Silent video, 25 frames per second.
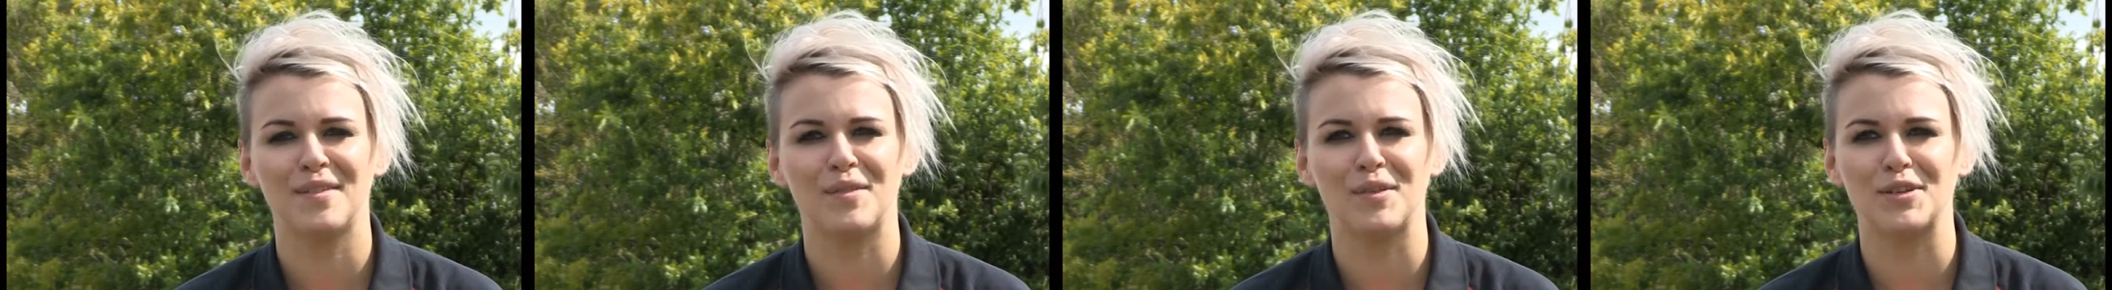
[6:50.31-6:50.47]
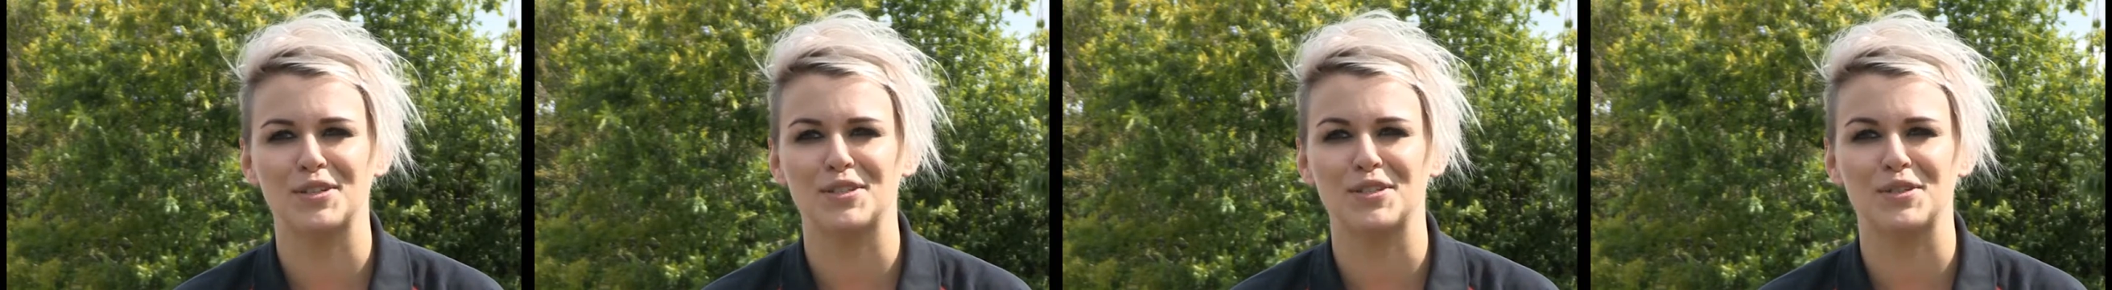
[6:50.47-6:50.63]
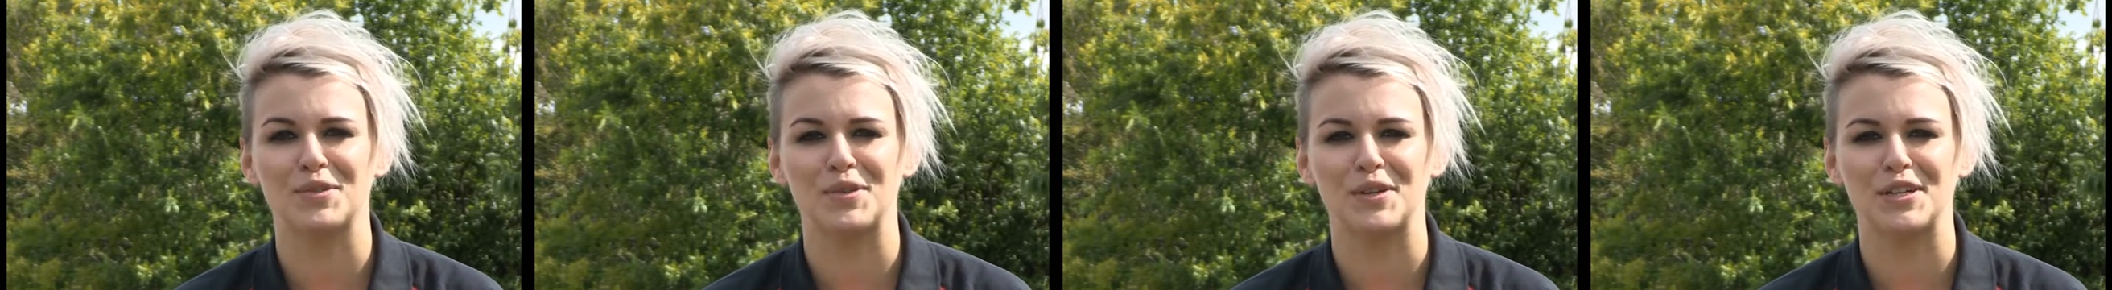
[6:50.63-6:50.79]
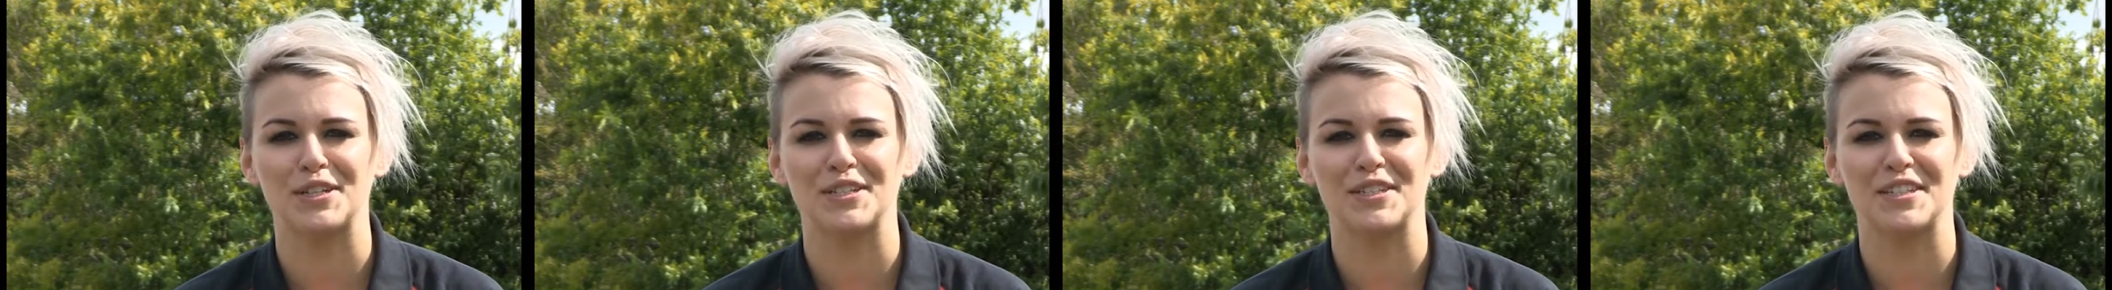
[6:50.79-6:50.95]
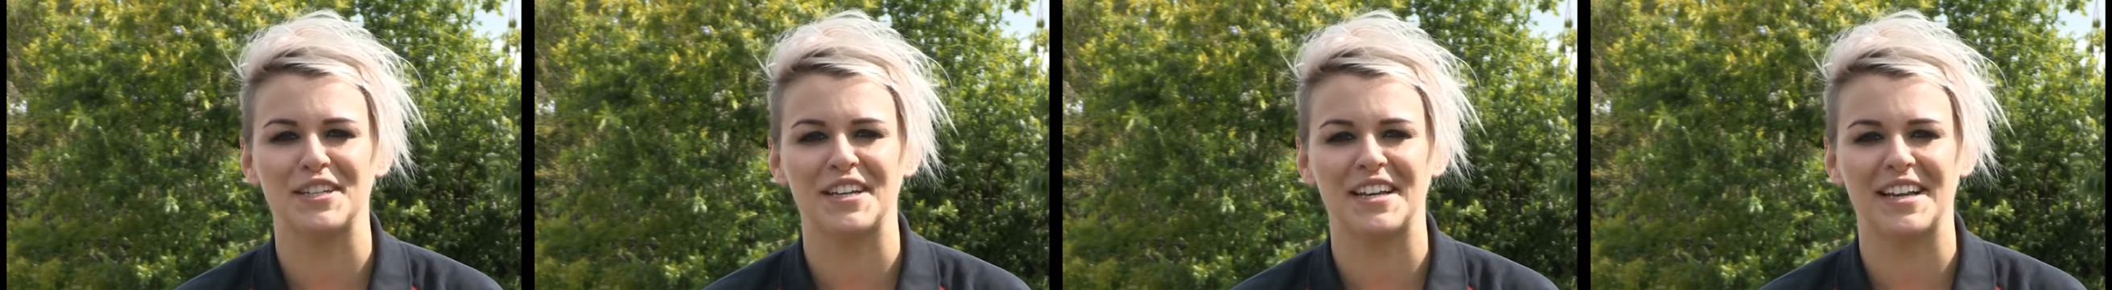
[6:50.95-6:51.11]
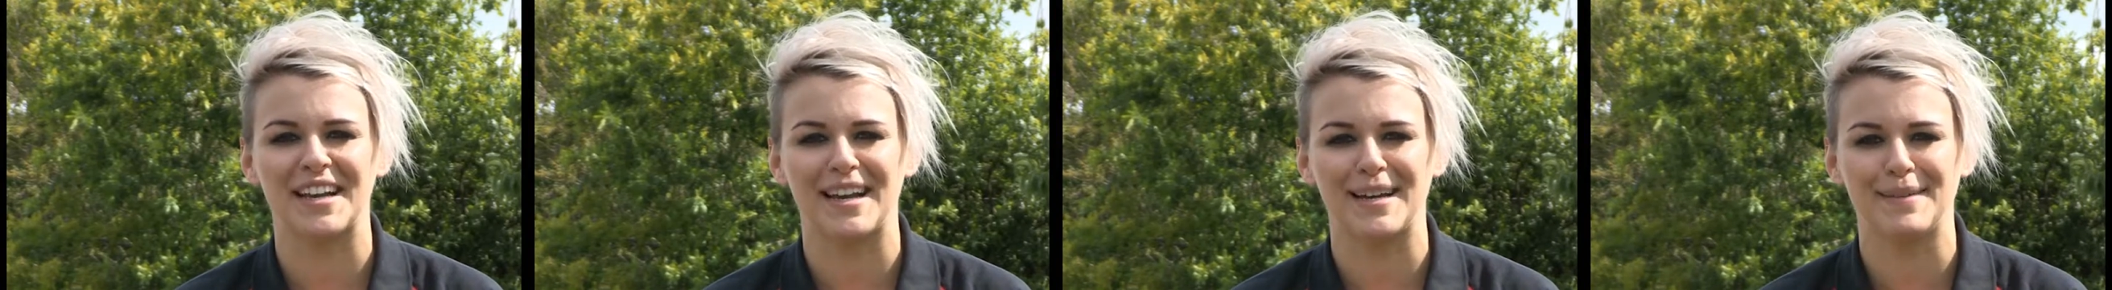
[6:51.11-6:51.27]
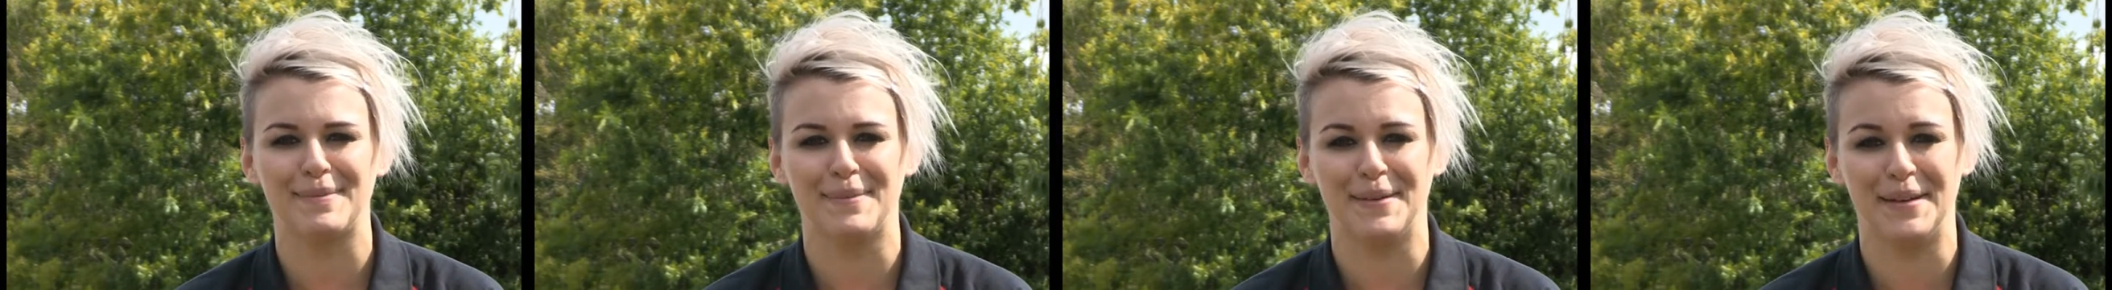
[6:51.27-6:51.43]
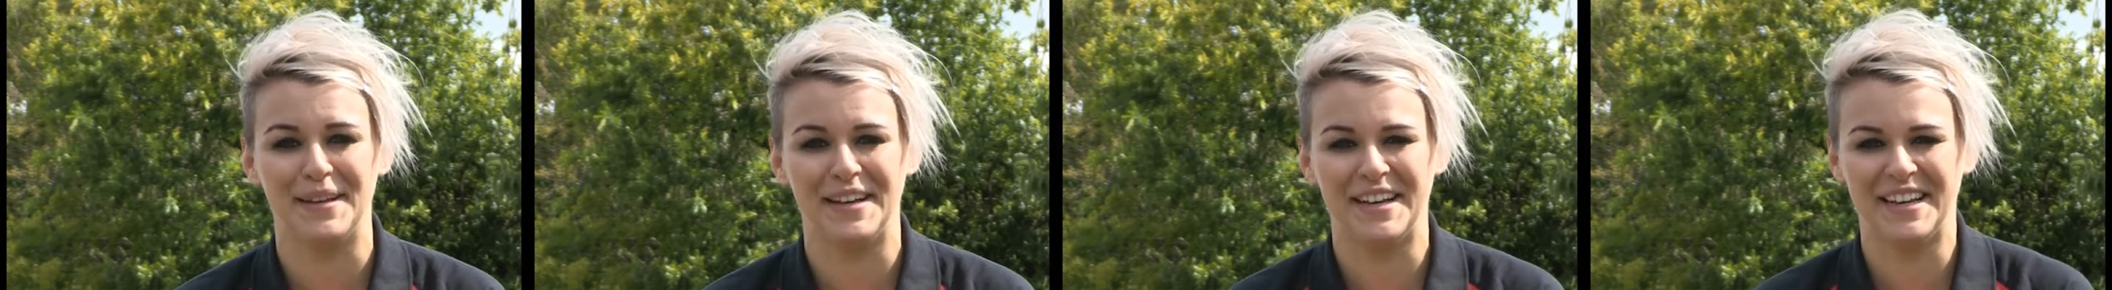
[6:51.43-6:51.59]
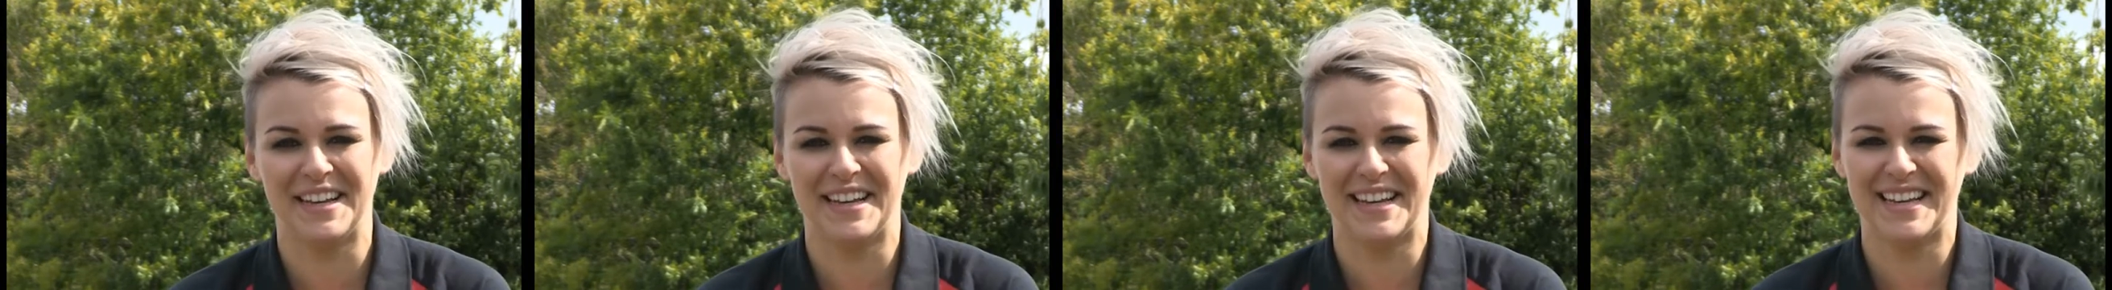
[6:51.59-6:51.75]
what's the worst that could
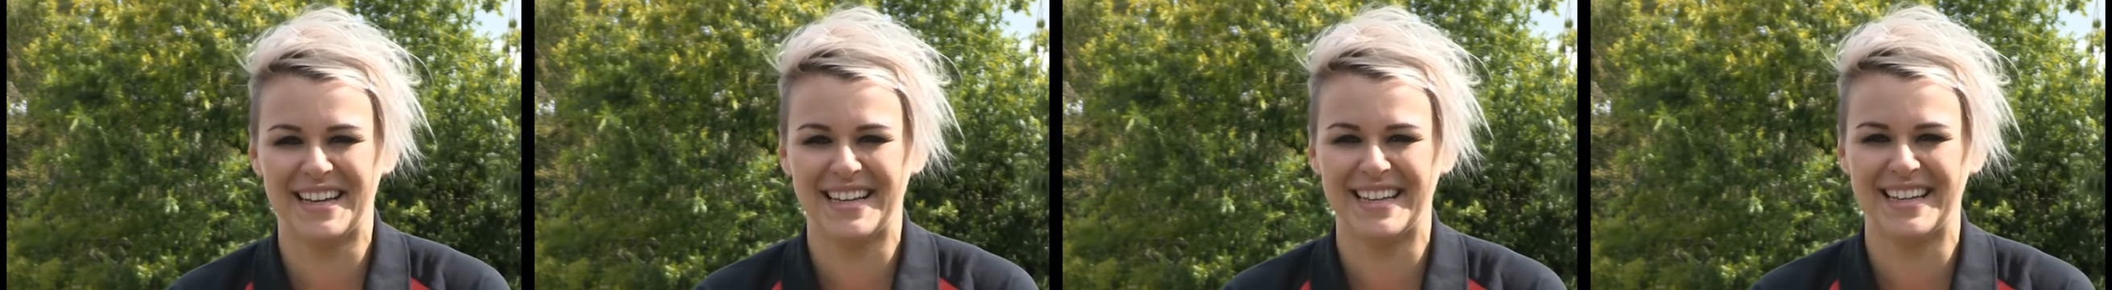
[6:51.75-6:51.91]
happen?